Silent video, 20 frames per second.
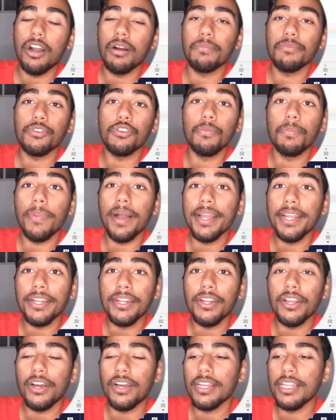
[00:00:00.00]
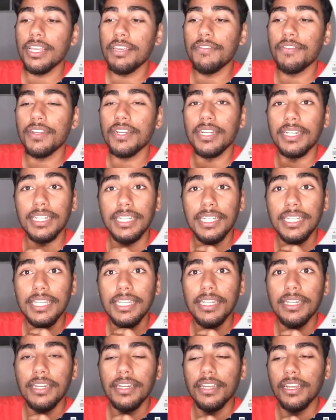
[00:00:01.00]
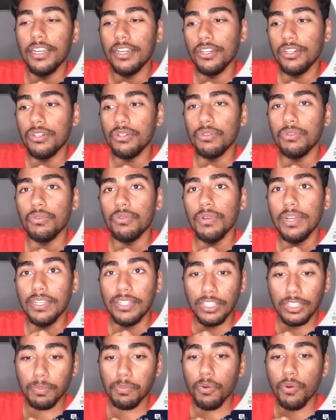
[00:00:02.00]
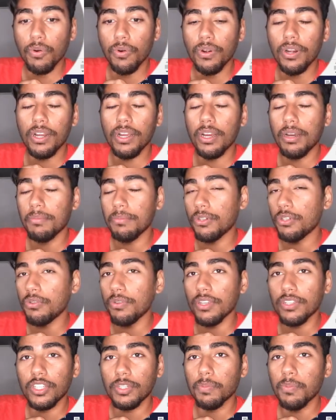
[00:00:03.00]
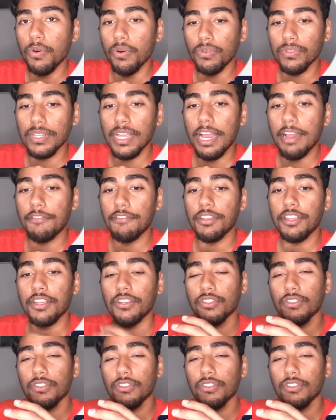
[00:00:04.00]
You might not even need to expose everything.